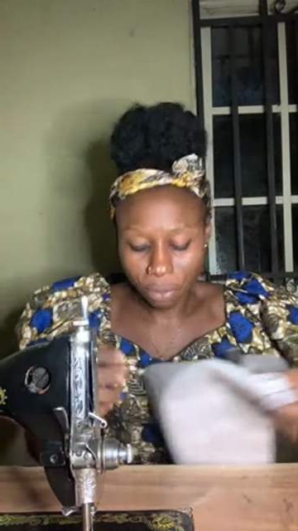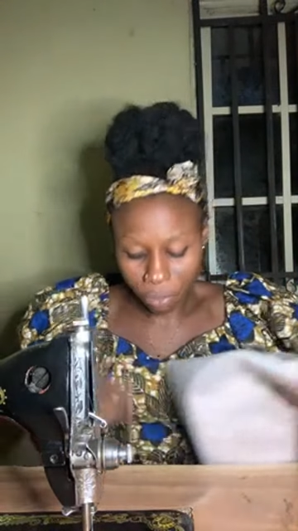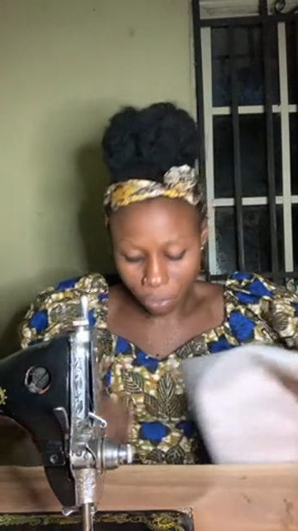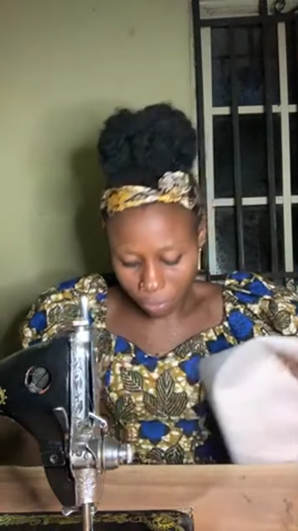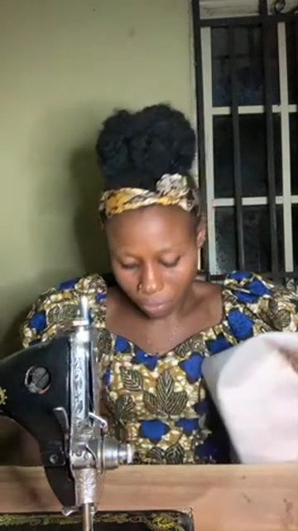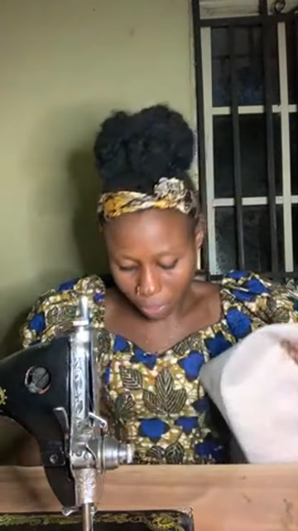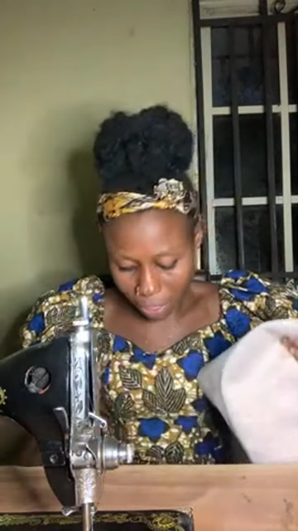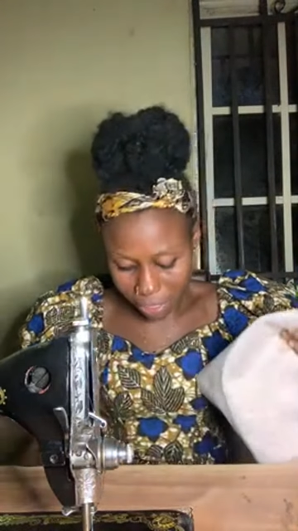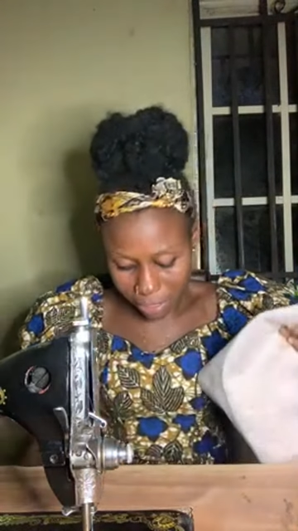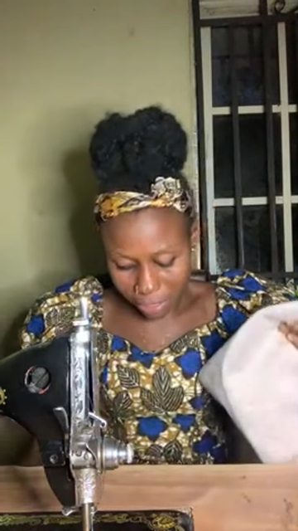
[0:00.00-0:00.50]

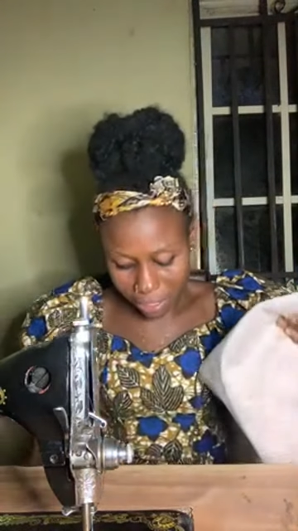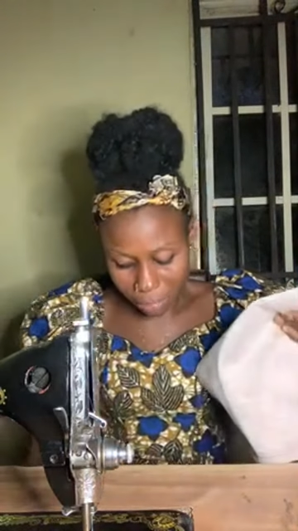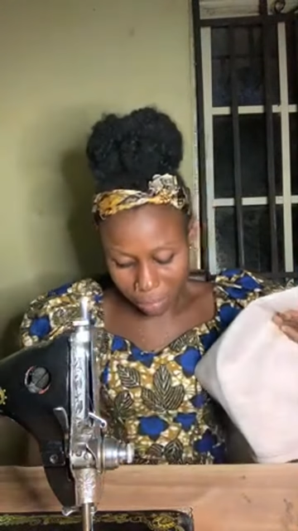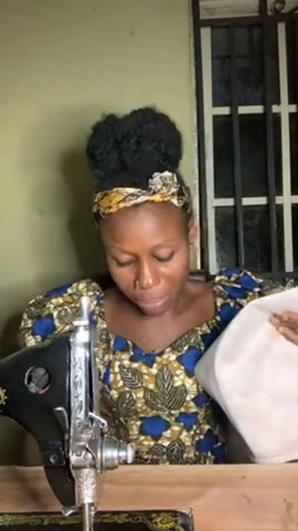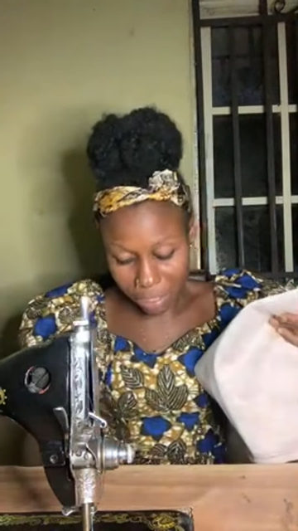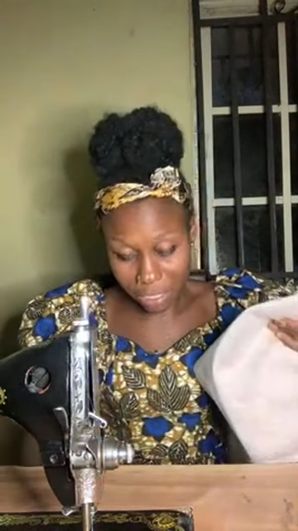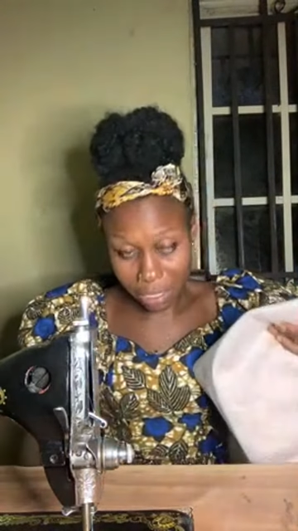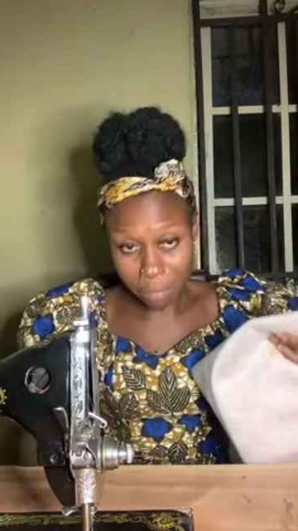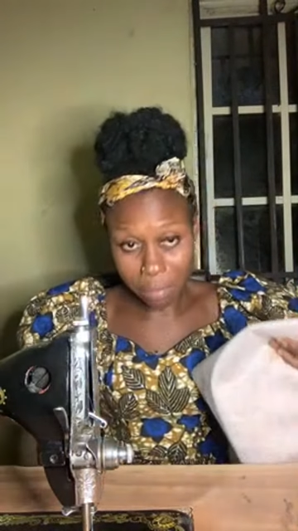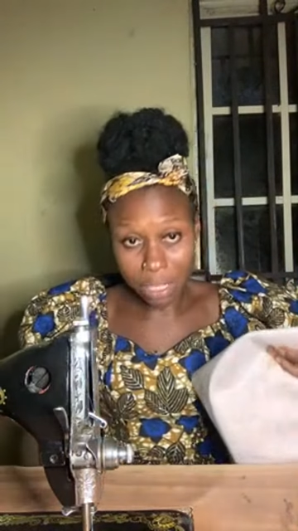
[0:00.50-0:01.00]
All right, let
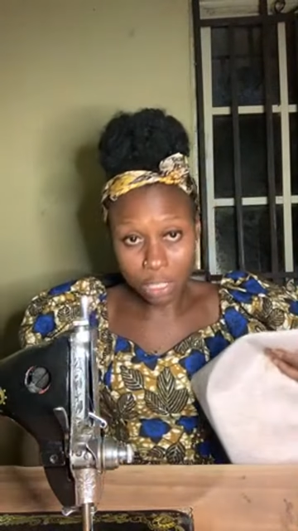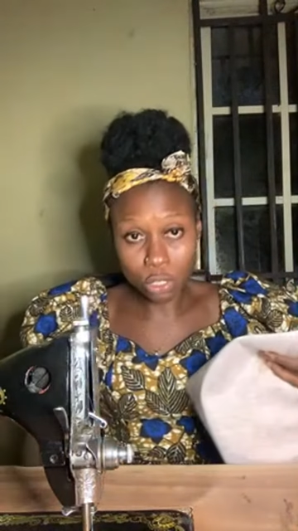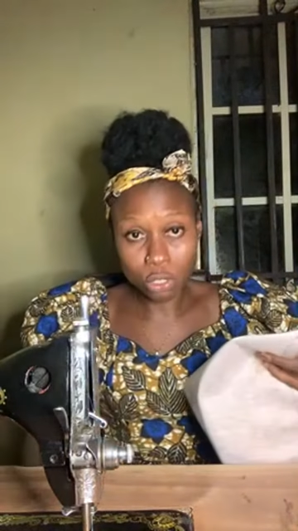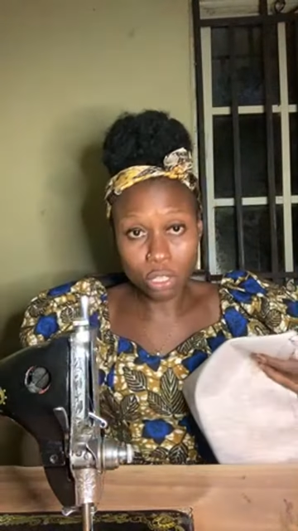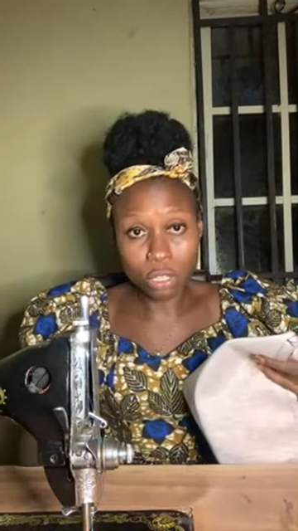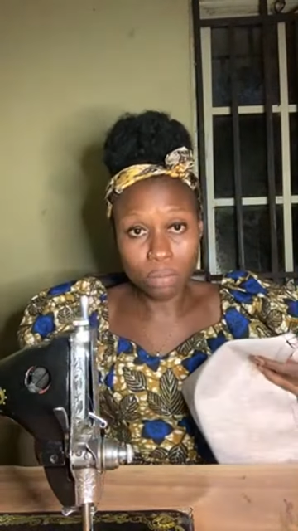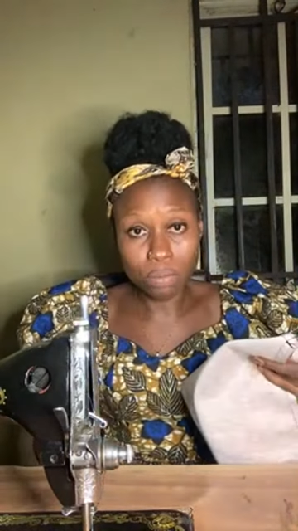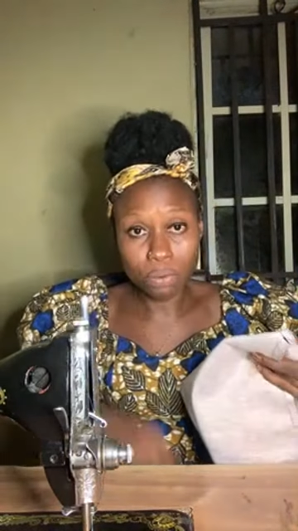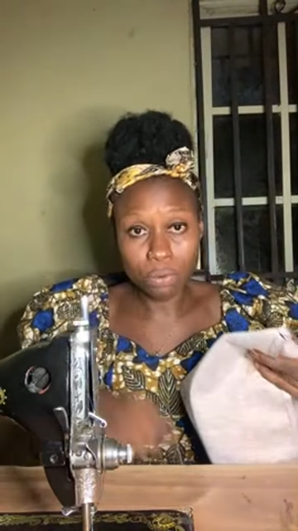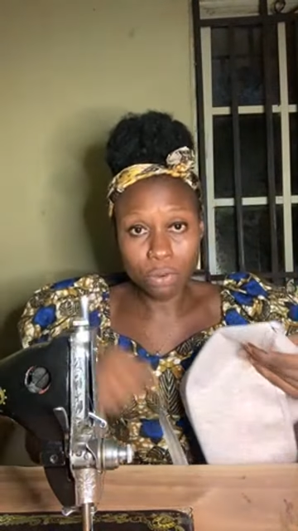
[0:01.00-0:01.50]
me take my
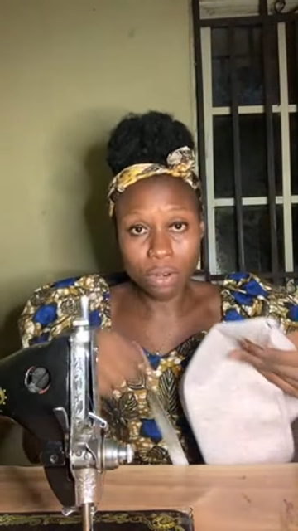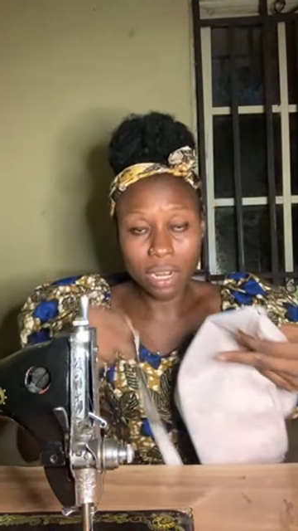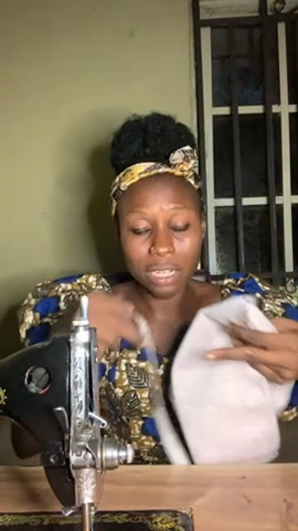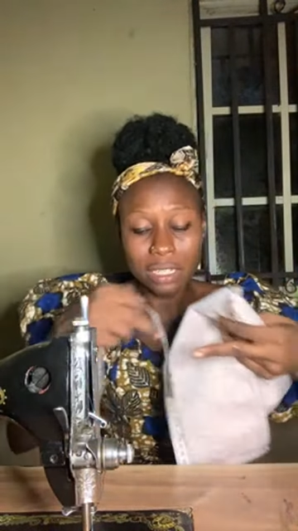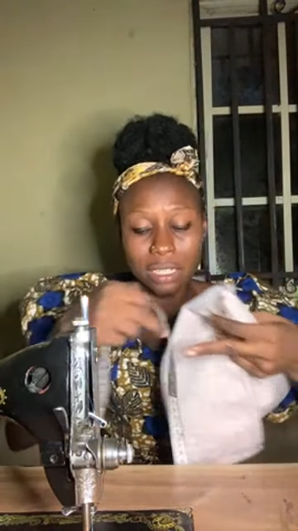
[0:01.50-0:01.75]
tape rule